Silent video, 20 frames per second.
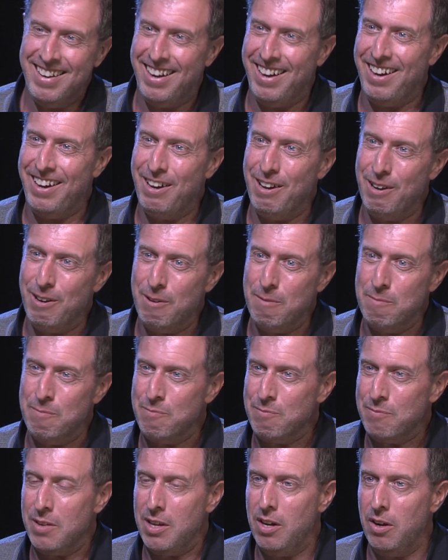
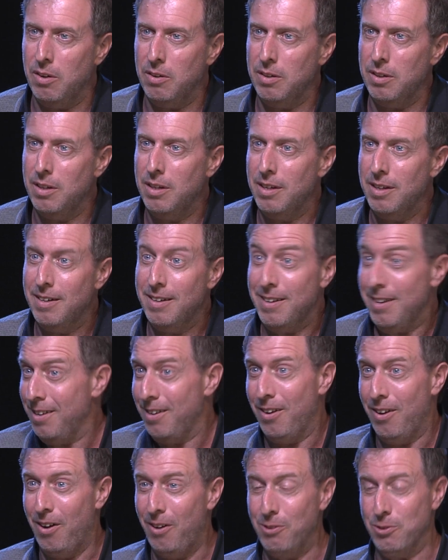That sounds like a good
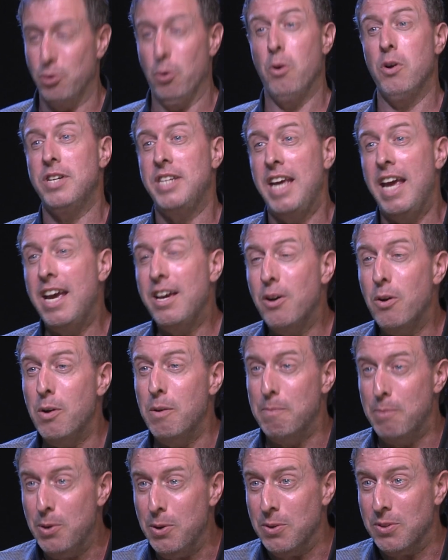one. Oh, Dora Diego
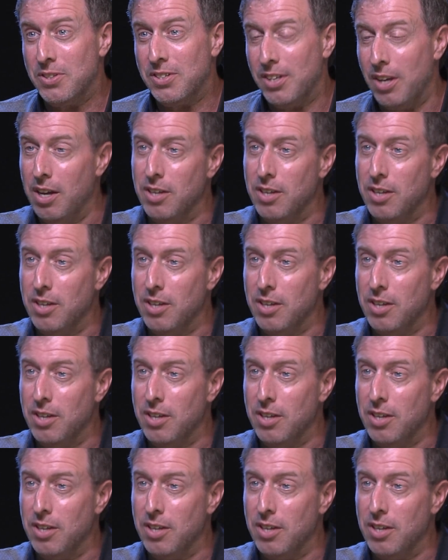and Boots.